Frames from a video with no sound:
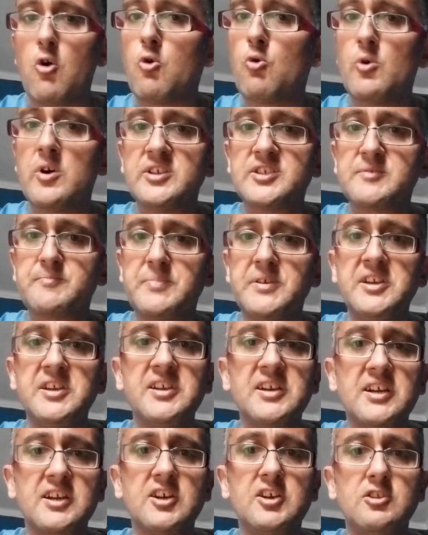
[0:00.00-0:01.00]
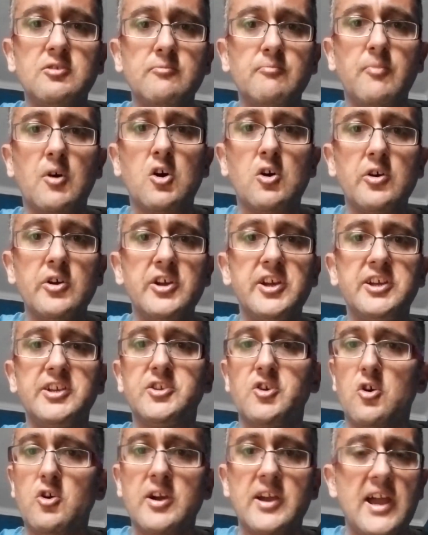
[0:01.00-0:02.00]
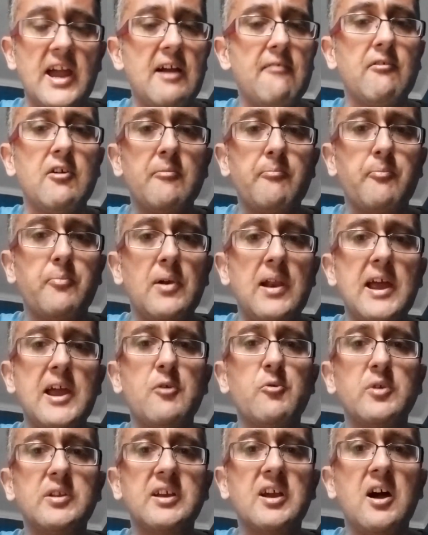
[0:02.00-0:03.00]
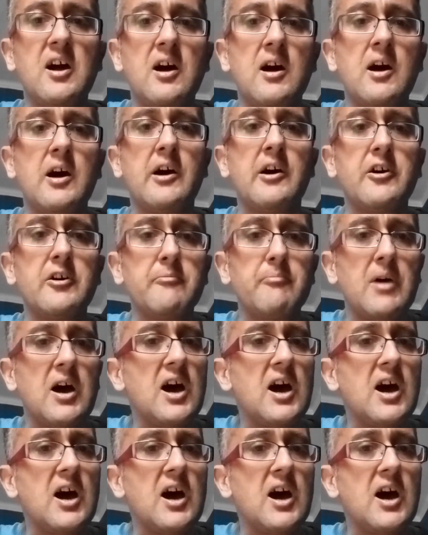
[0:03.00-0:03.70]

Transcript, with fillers: always be a good boy, don't ever play with gun.